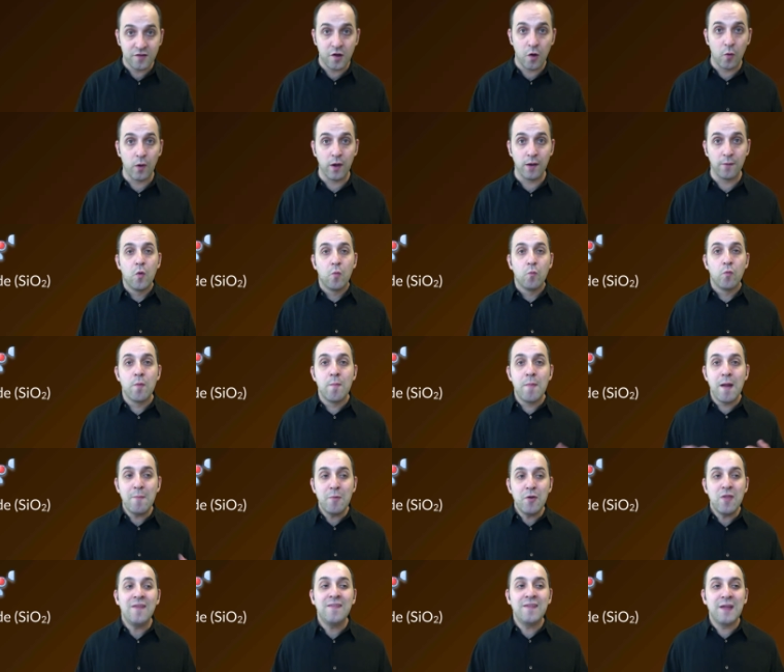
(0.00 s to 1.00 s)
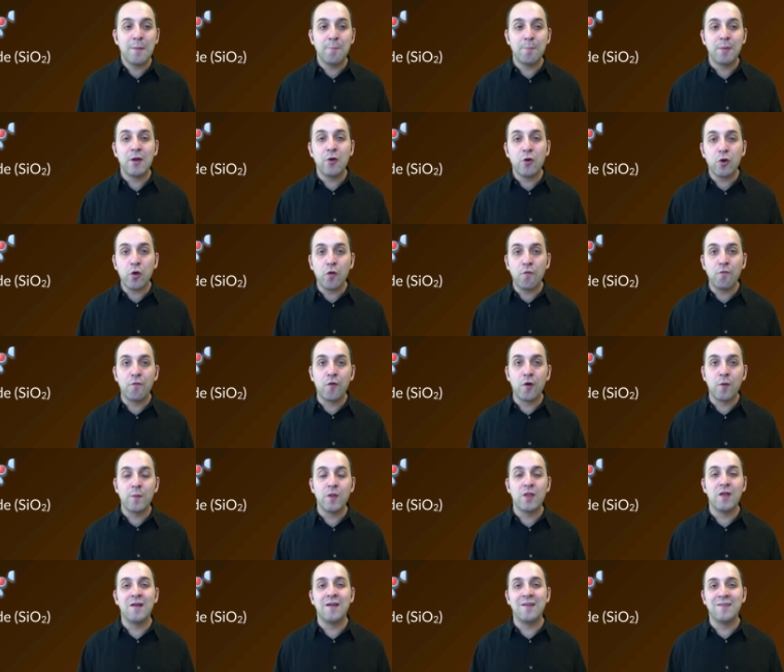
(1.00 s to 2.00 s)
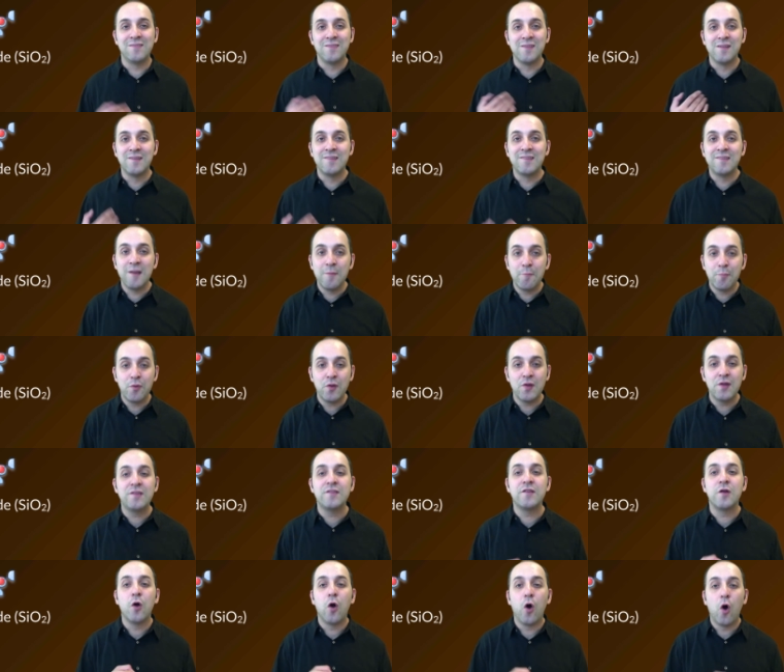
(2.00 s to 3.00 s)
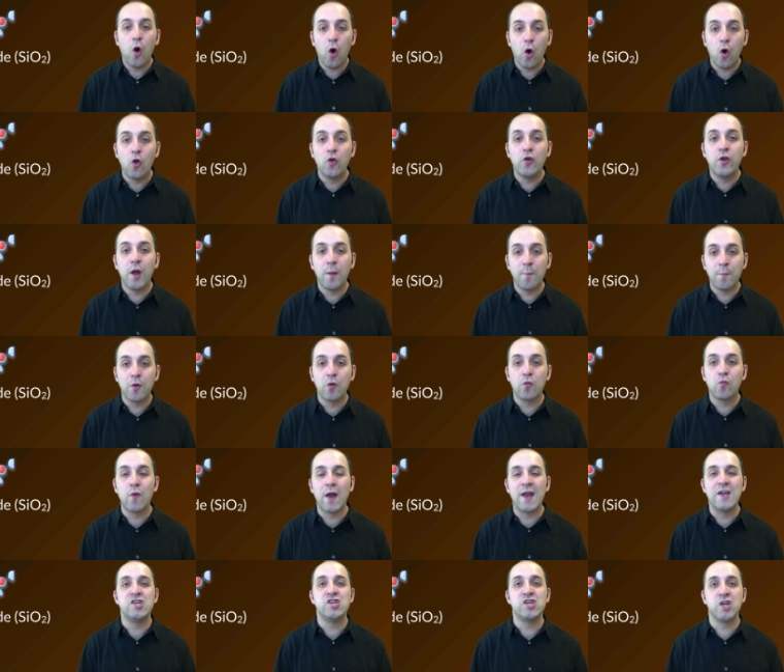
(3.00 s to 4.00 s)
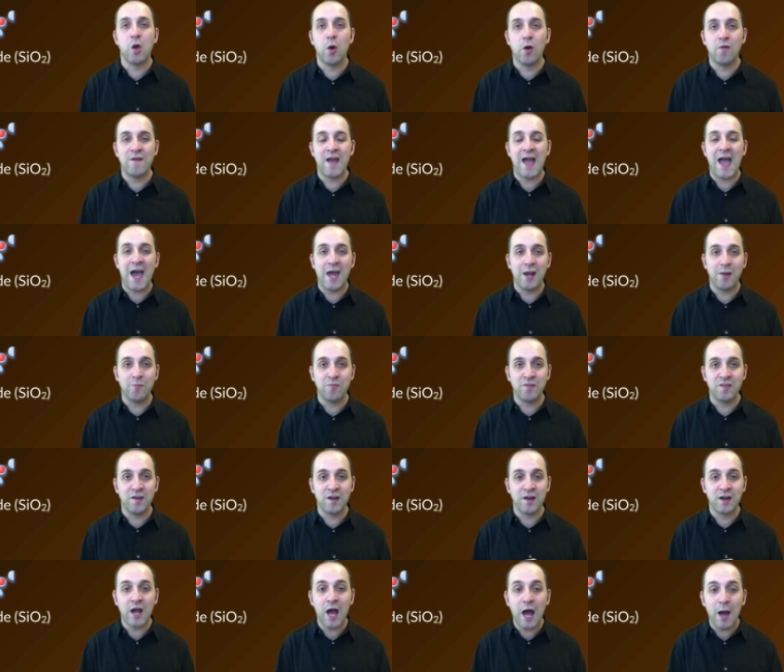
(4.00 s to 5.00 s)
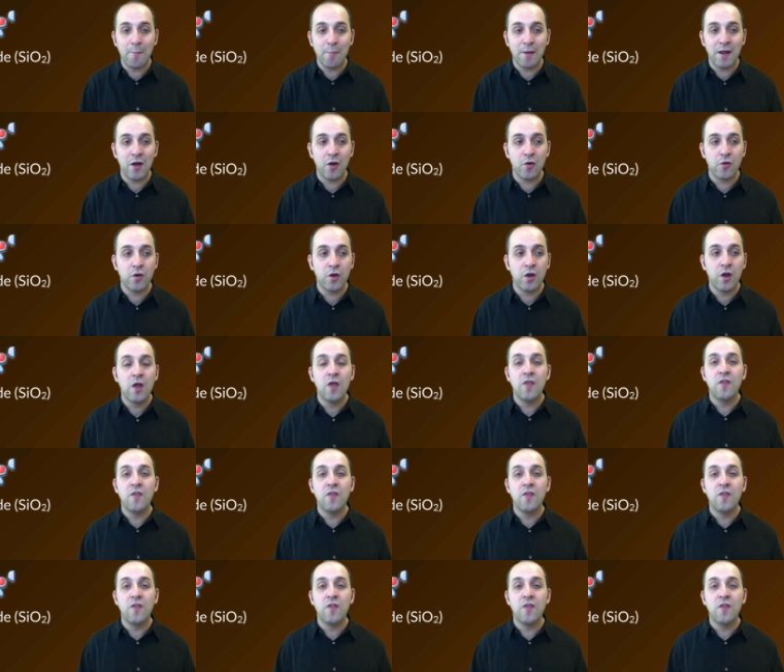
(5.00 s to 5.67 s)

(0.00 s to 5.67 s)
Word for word: go in. Remember that the empirical formula is the simplest whole number ratio of atoms in a compound.